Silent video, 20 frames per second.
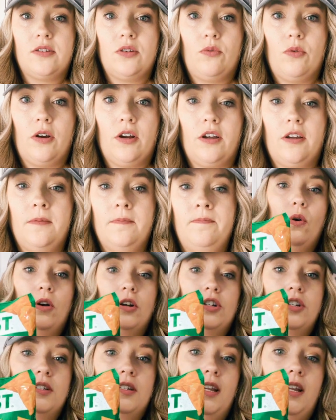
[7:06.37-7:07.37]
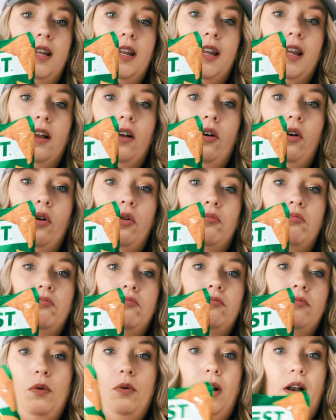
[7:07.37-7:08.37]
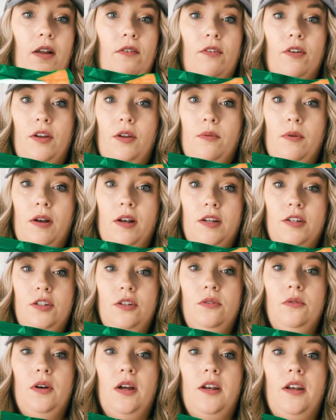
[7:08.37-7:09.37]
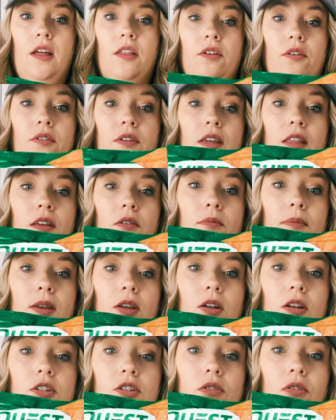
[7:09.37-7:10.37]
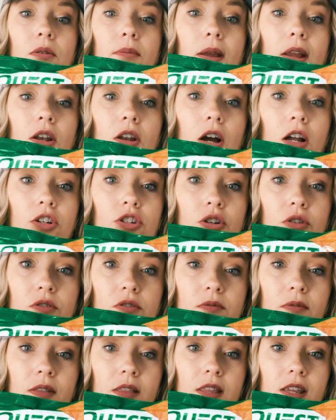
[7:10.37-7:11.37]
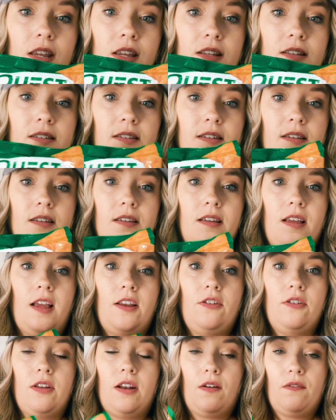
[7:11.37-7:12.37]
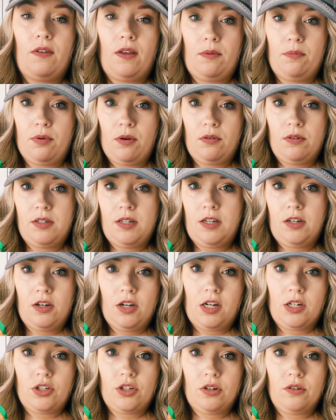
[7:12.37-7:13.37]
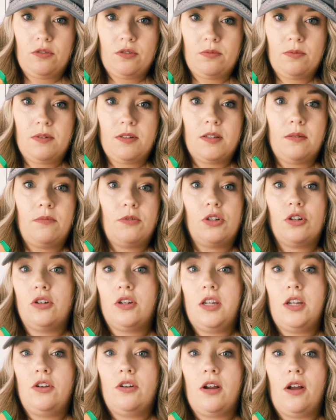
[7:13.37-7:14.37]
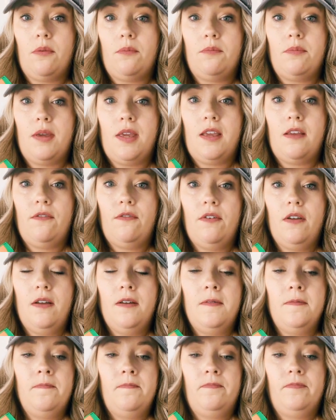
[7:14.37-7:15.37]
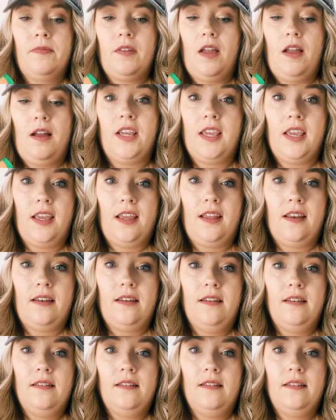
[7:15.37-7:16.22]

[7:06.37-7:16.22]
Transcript: to work, or just eating at home, whatever you want to do. Another thing that would be good is you could make nachos with these, and you could have like protein nachos with some turkey, ground beef, chicken.